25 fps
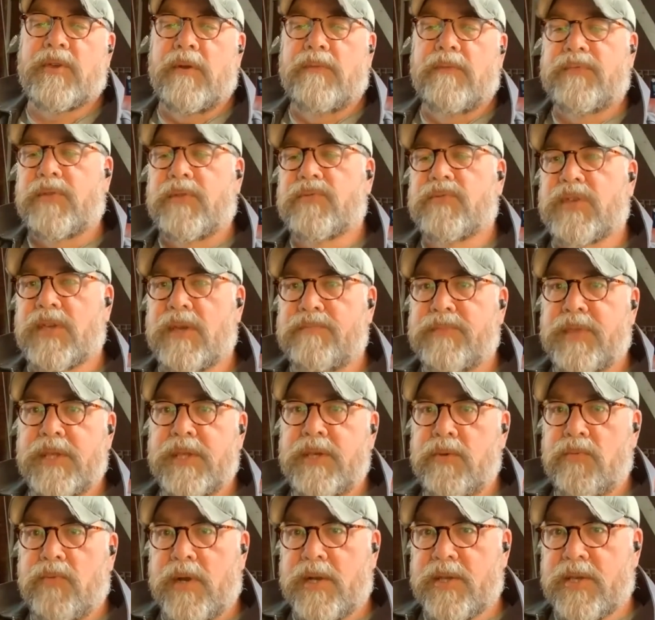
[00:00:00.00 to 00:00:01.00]
So if there's
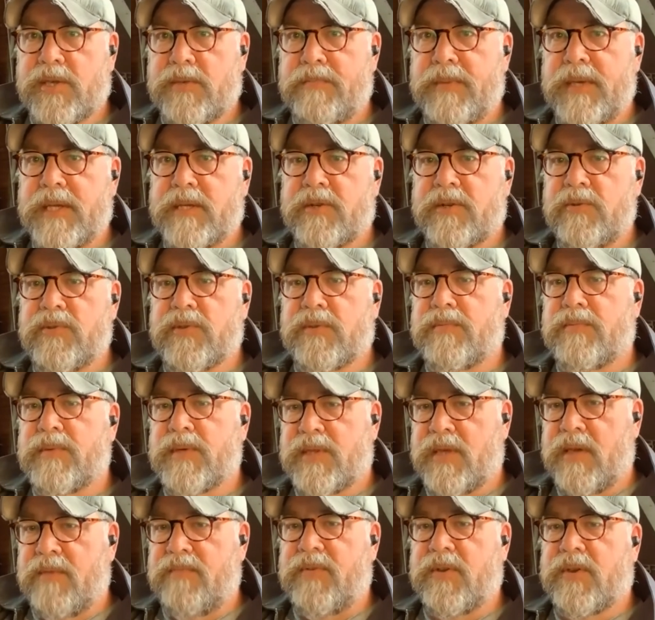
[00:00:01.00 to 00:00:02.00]
something you want to speak to
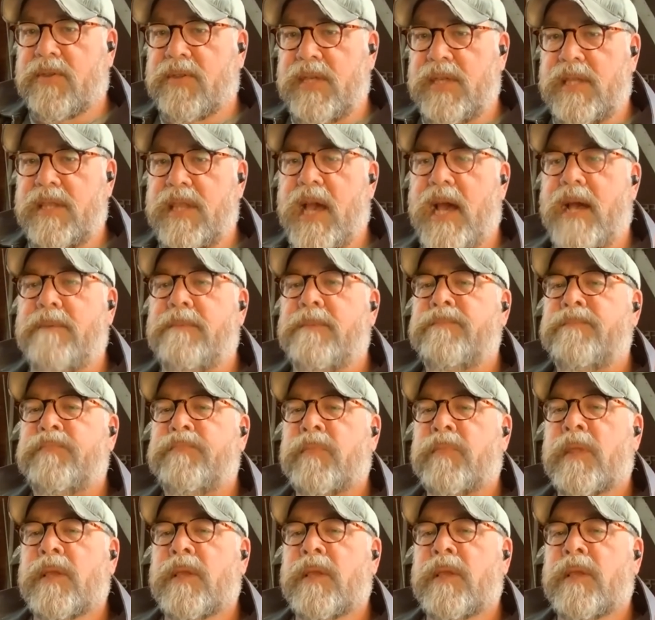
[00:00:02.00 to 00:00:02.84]
specifically in that,